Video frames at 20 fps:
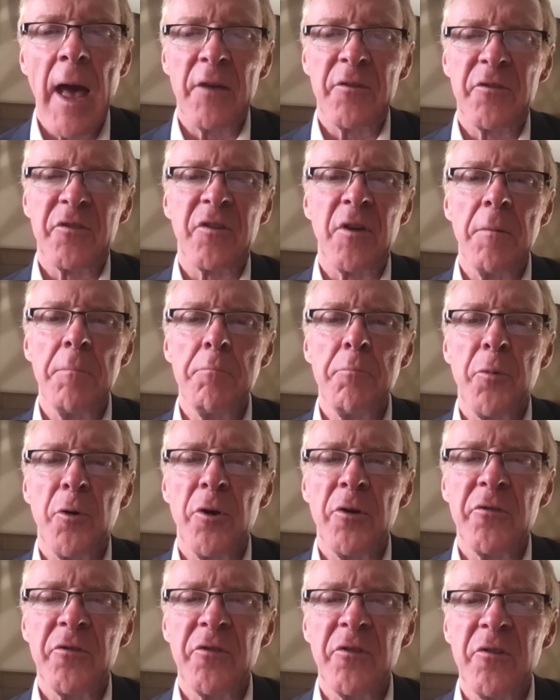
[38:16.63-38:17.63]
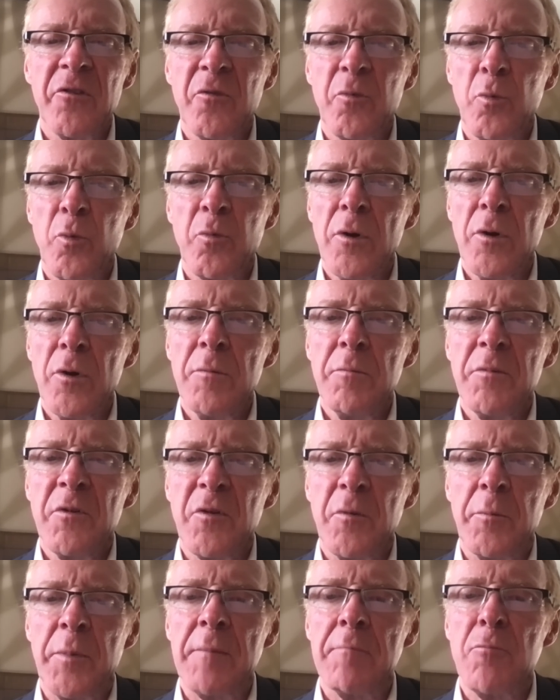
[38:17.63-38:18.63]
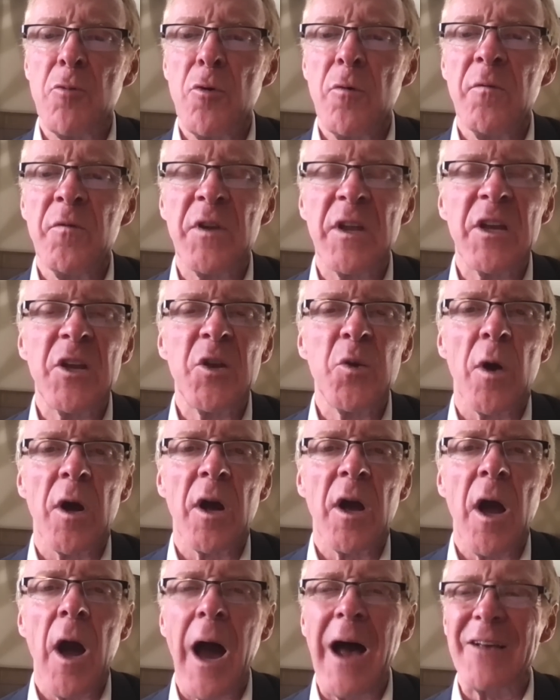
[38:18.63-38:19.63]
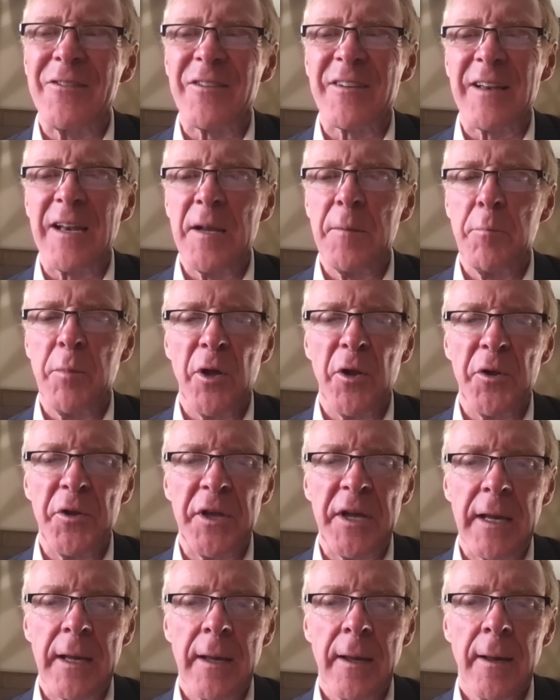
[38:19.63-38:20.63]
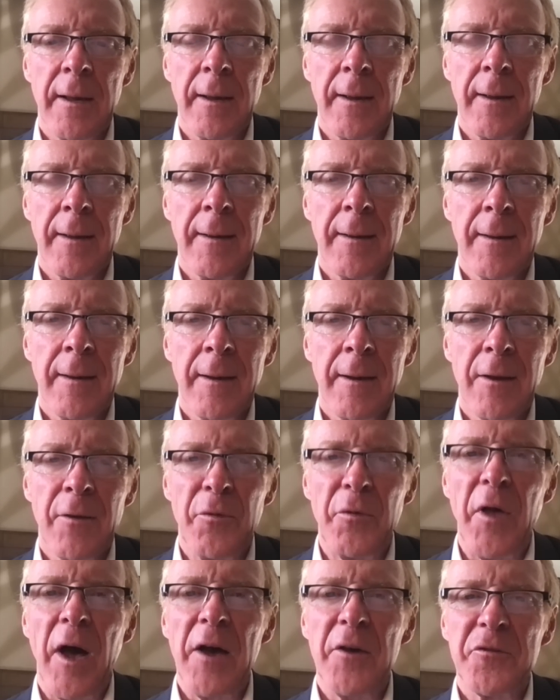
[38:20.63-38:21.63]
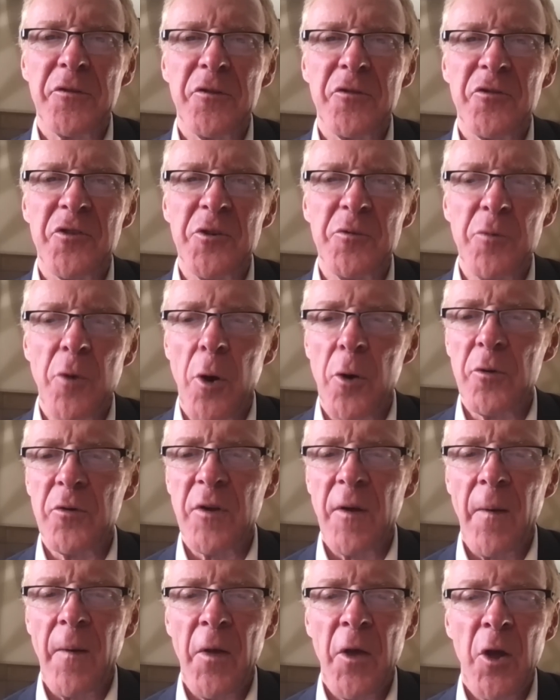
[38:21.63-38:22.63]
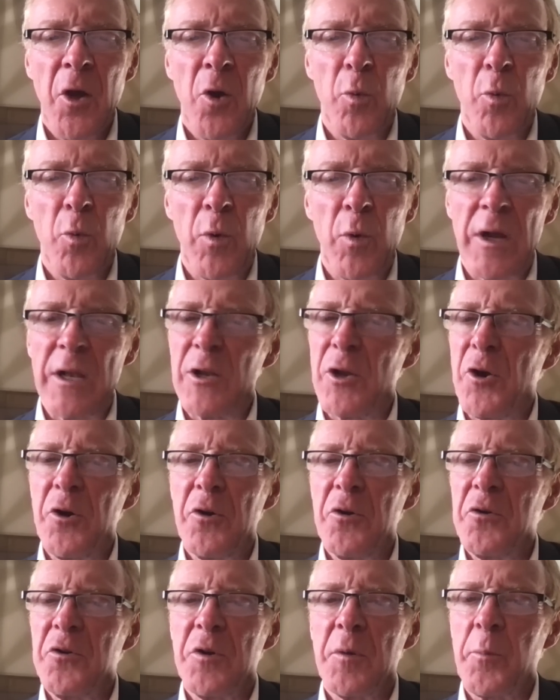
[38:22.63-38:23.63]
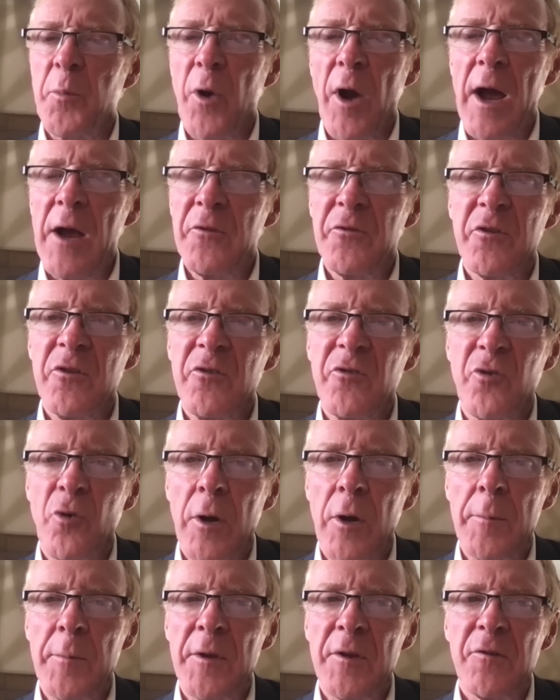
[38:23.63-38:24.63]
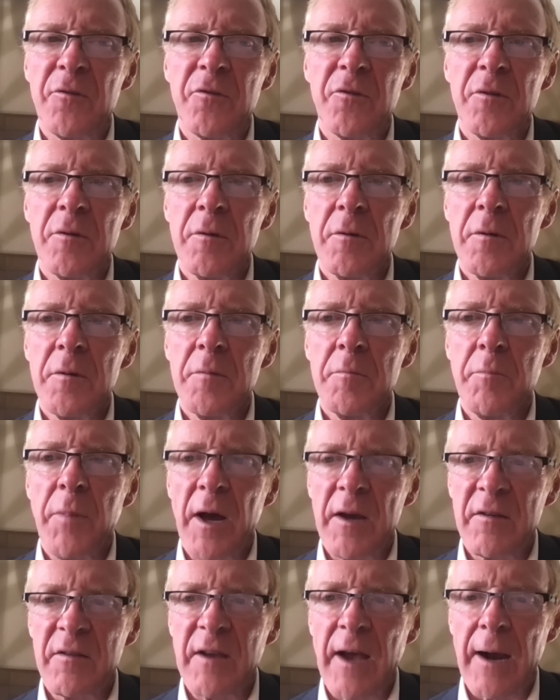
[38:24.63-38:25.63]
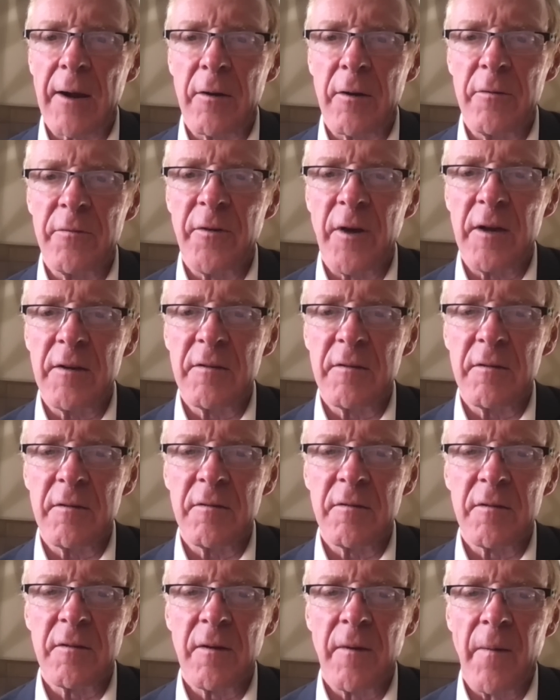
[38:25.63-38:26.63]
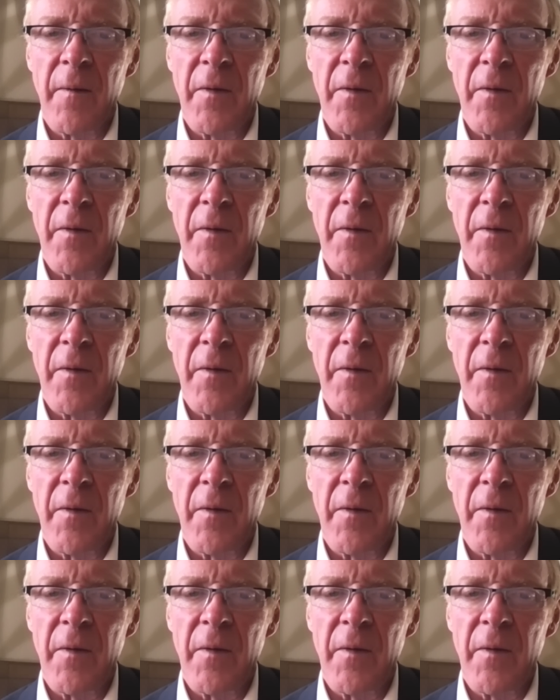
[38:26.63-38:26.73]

as some persons would to be moved into a costly building. Thus, she wrote, we learn to prize enjoyments by sacrifices.